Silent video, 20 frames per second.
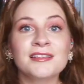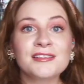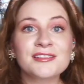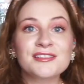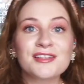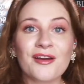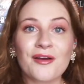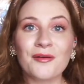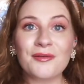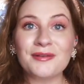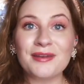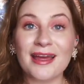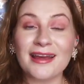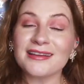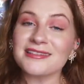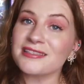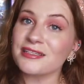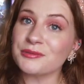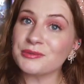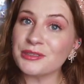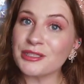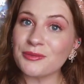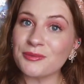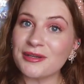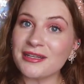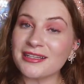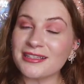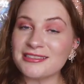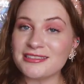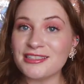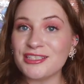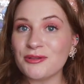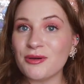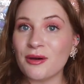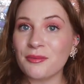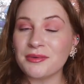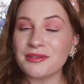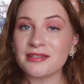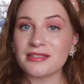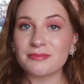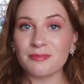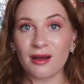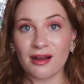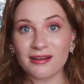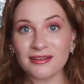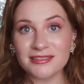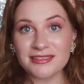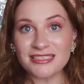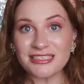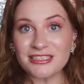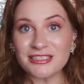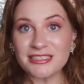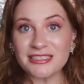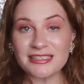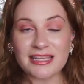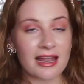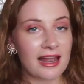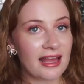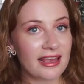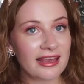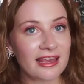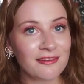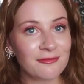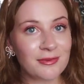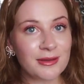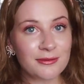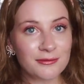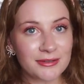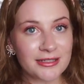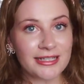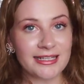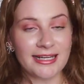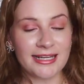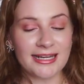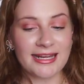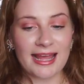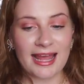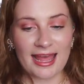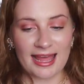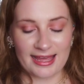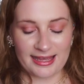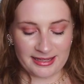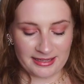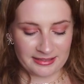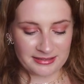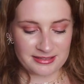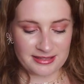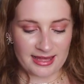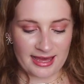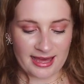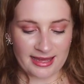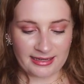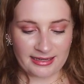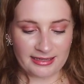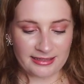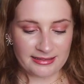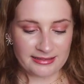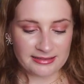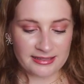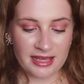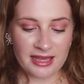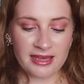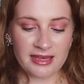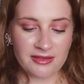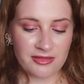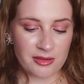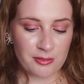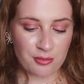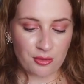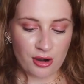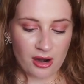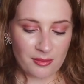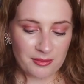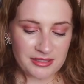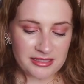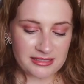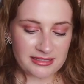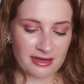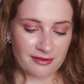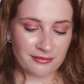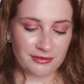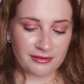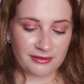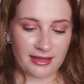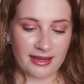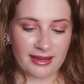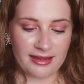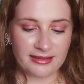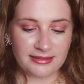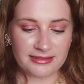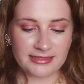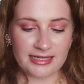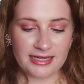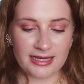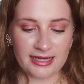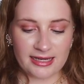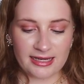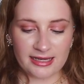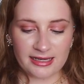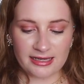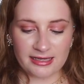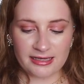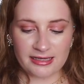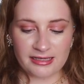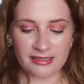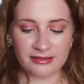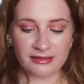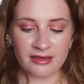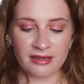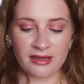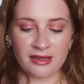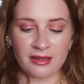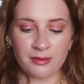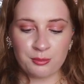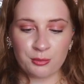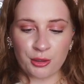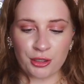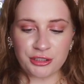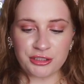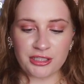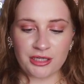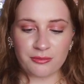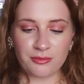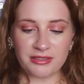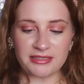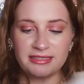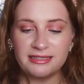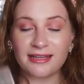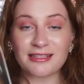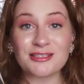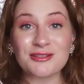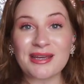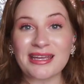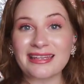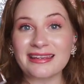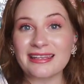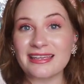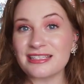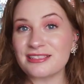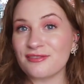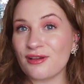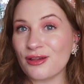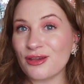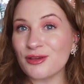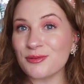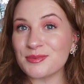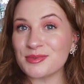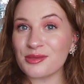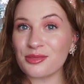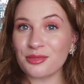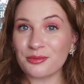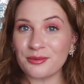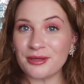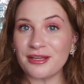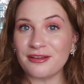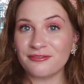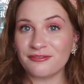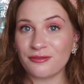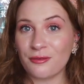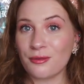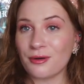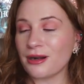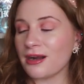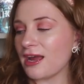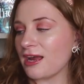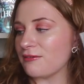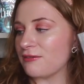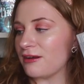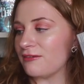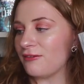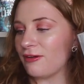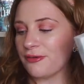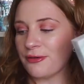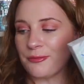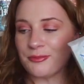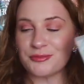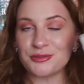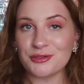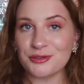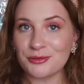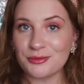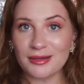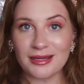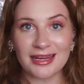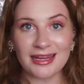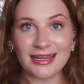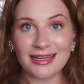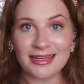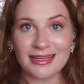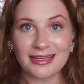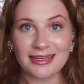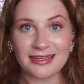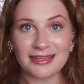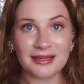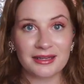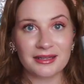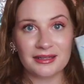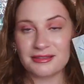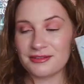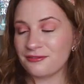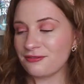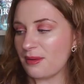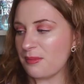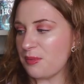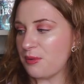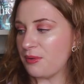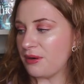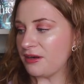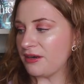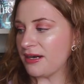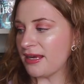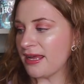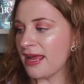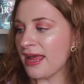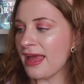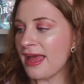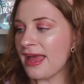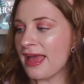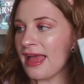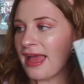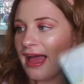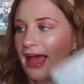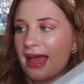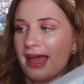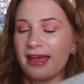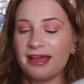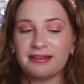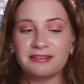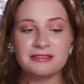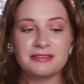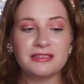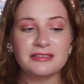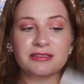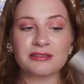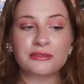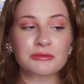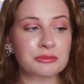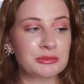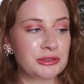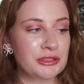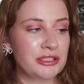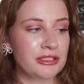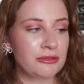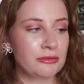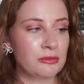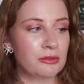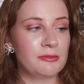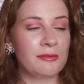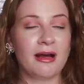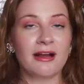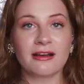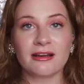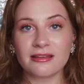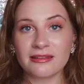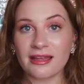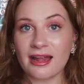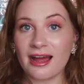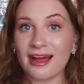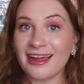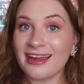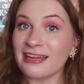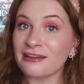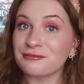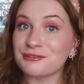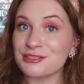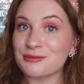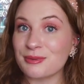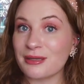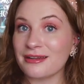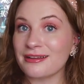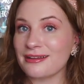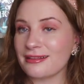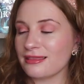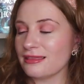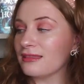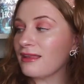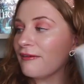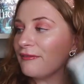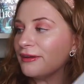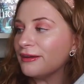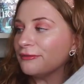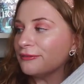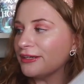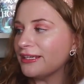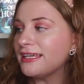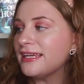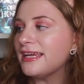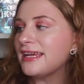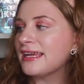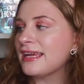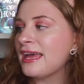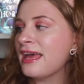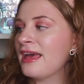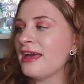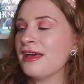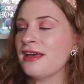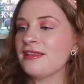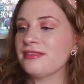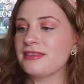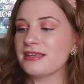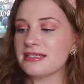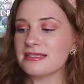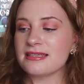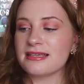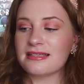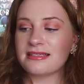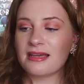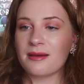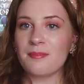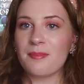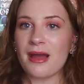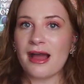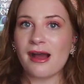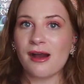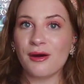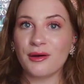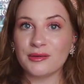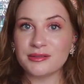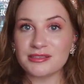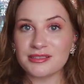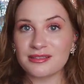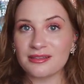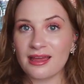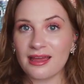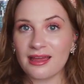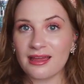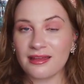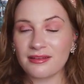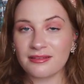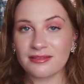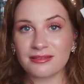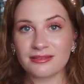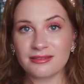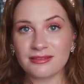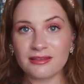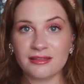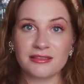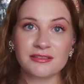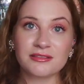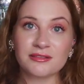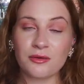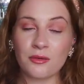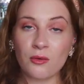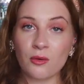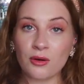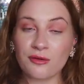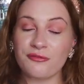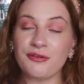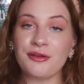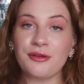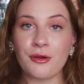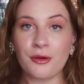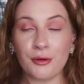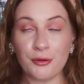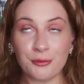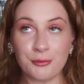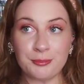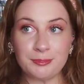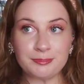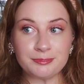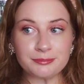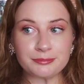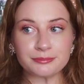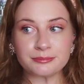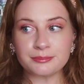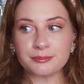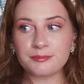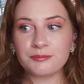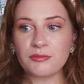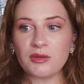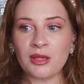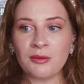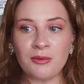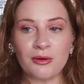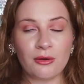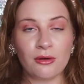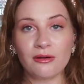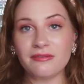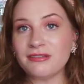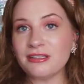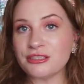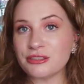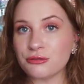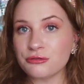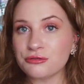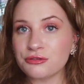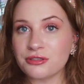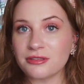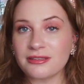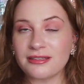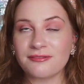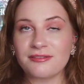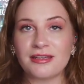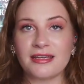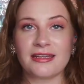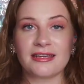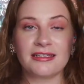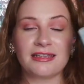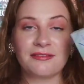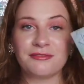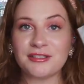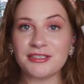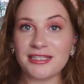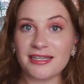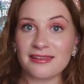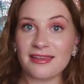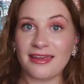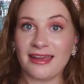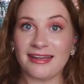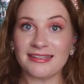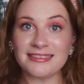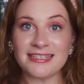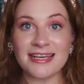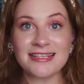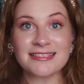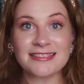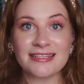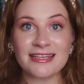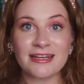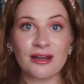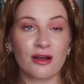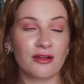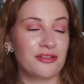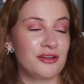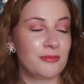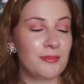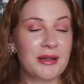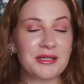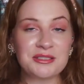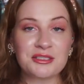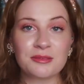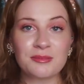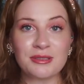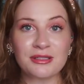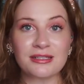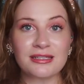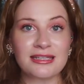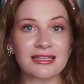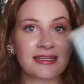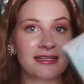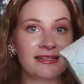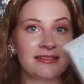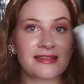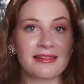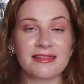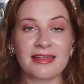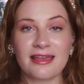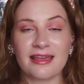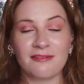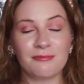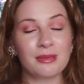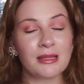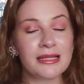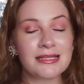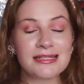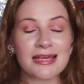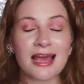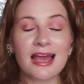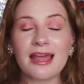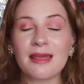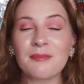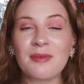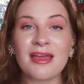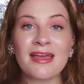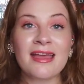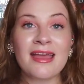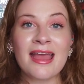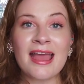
So next, I really want to continue on with this manga series that I have been reading, and that is The Promised Neverland. In March, I want to get to at least volumes three and four. I read volume two in February. And this is a really cool manga that I have just been loving reading. This is about this orphan home where all these children are living and every day they get tested on their mental abilities and they have playtime